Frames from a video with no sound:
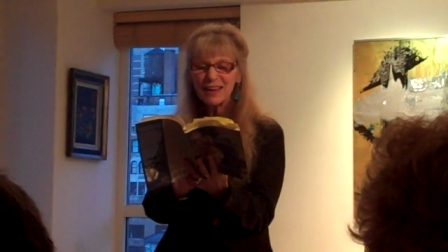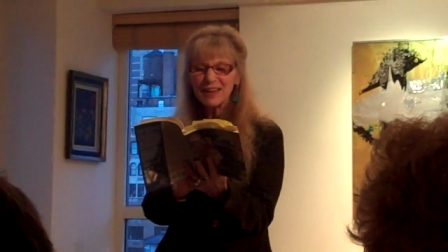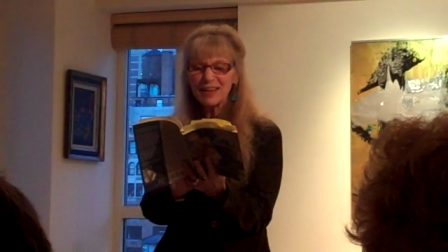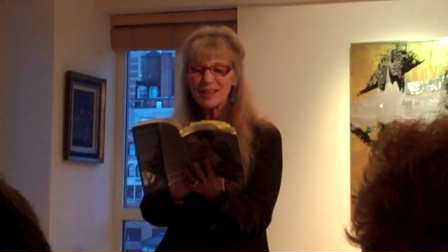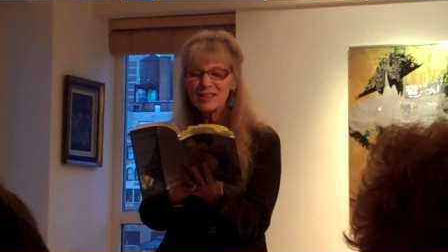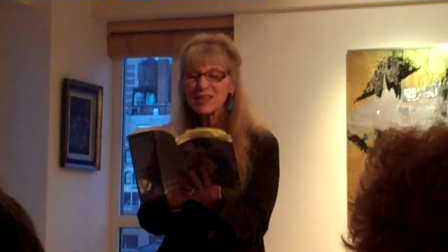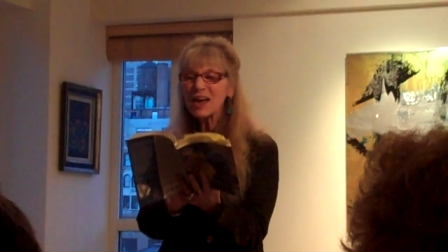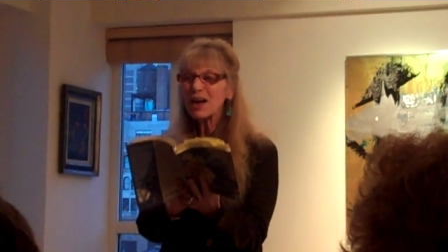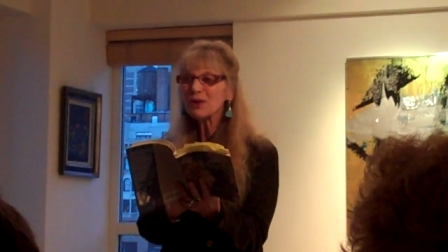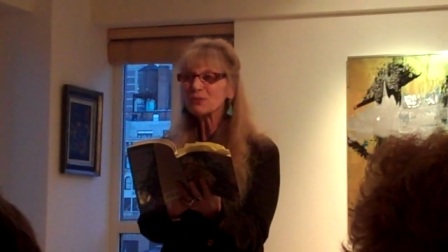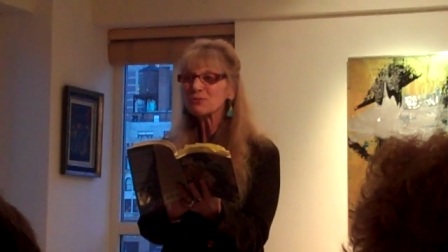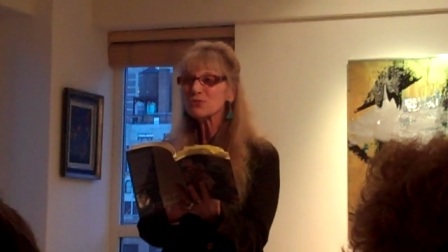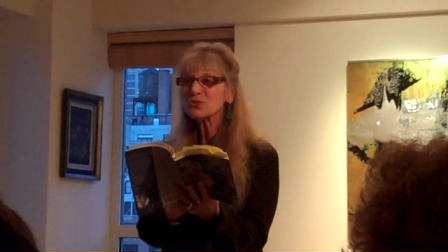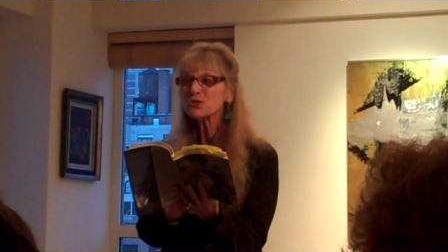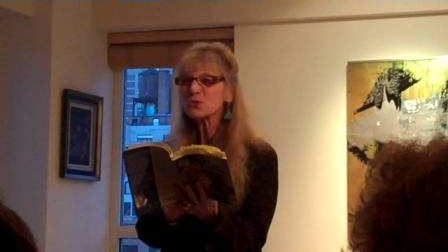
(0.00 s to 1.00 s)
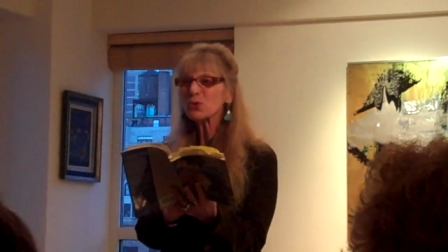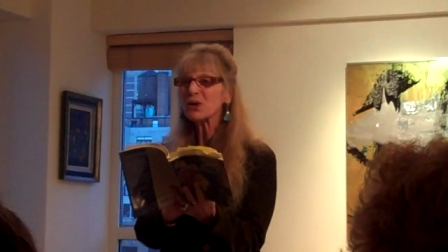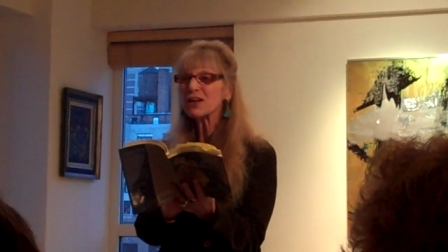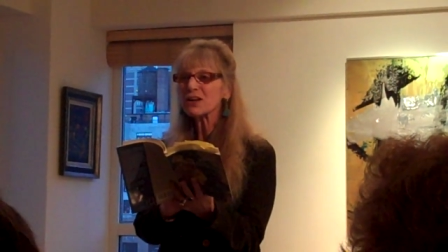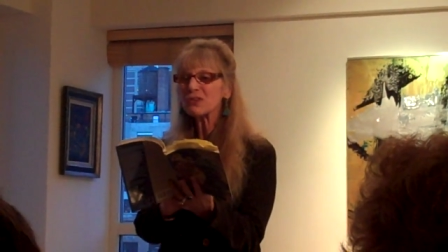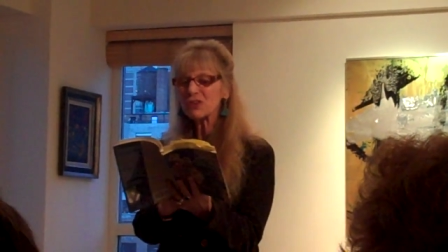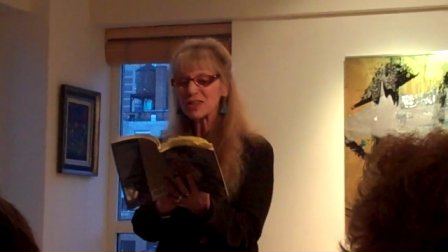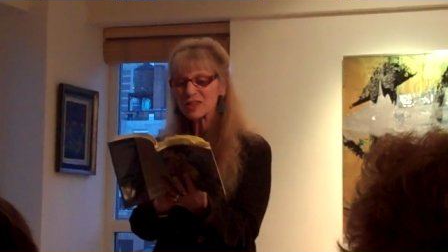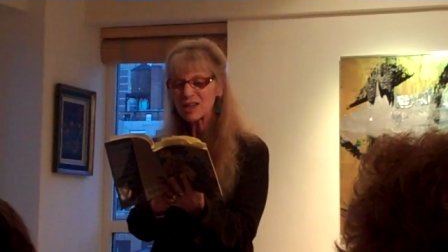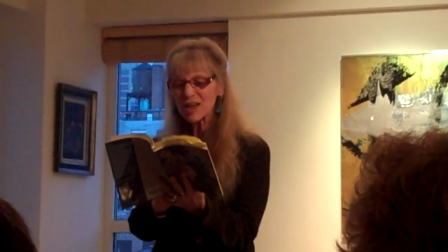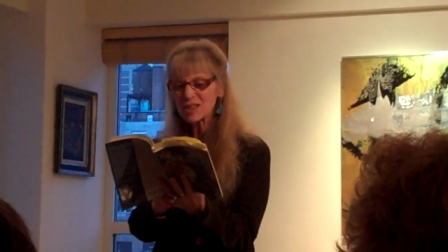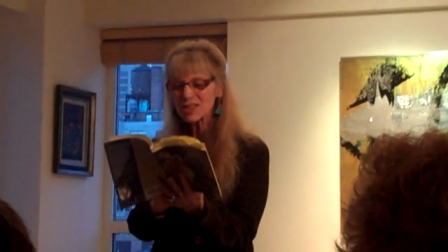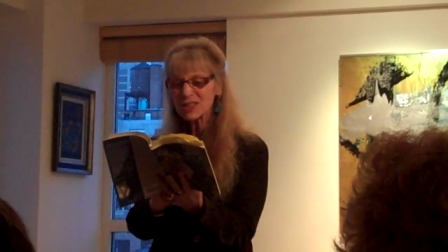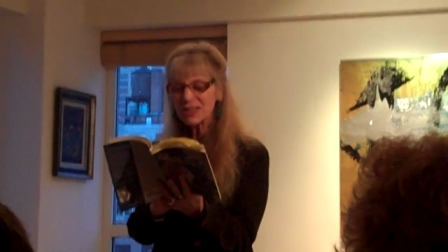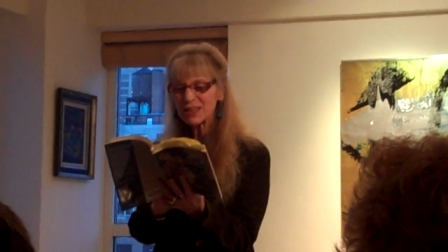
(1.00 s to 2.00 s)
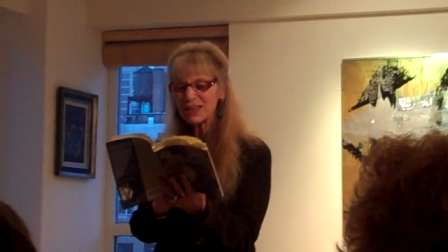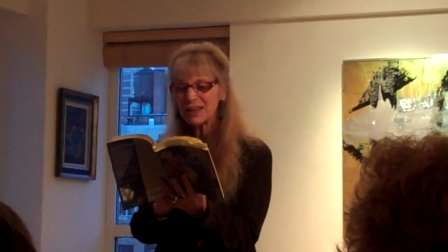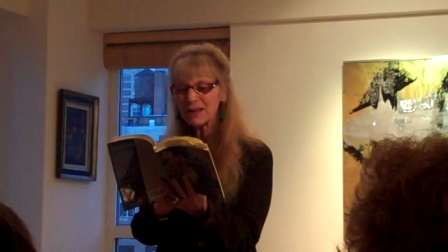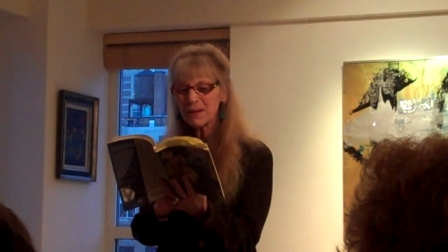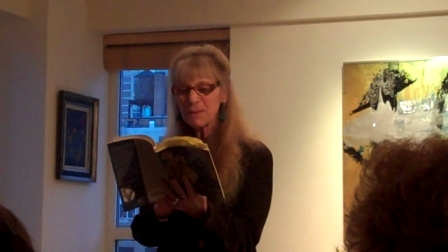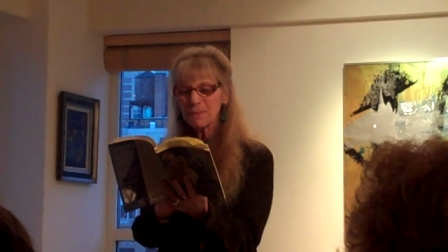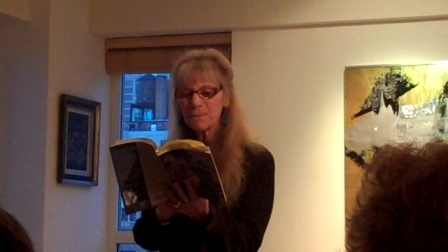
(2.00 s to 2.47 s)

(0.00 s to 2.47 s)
in a town square in Tuscany.